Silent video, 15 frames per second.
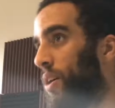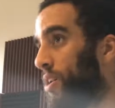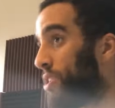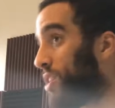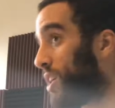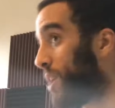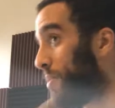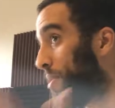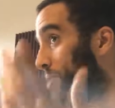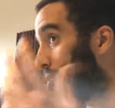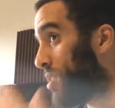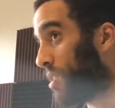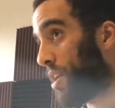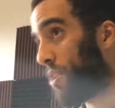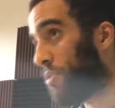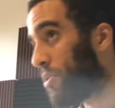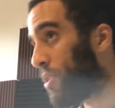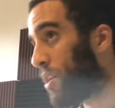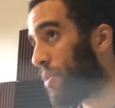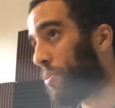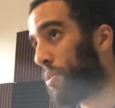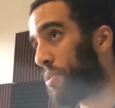She came out to the Yellow
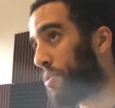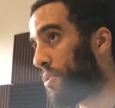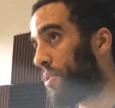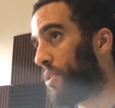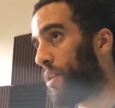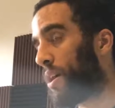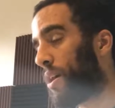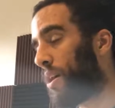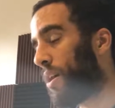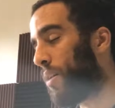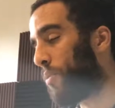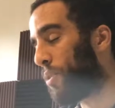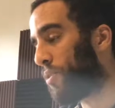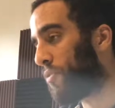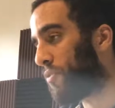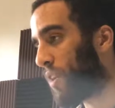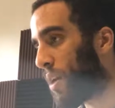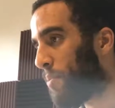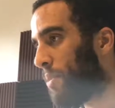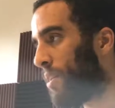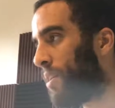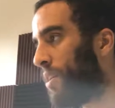Dog with her
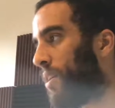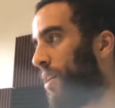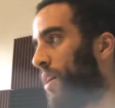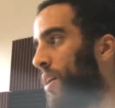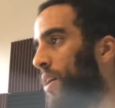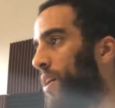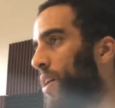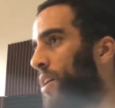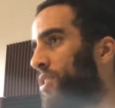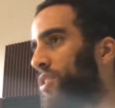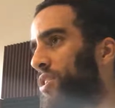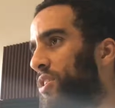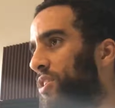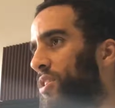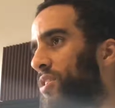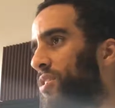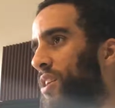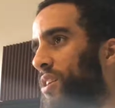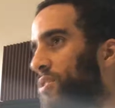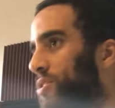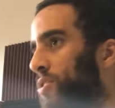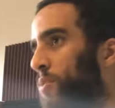family. Oh my God! And she's
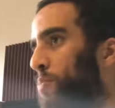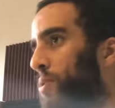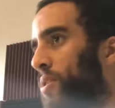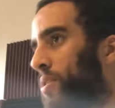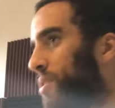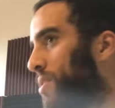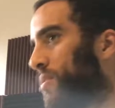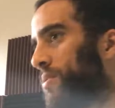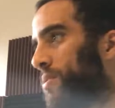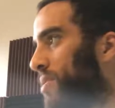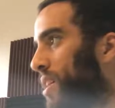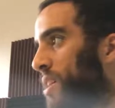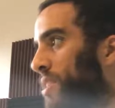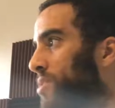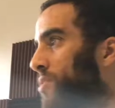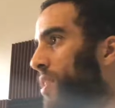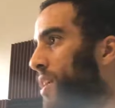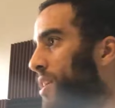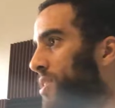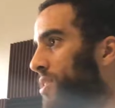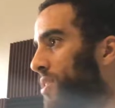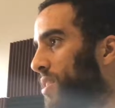awesome. Just super into it.
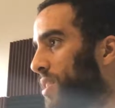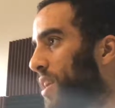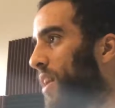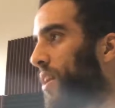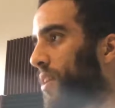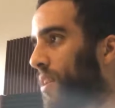And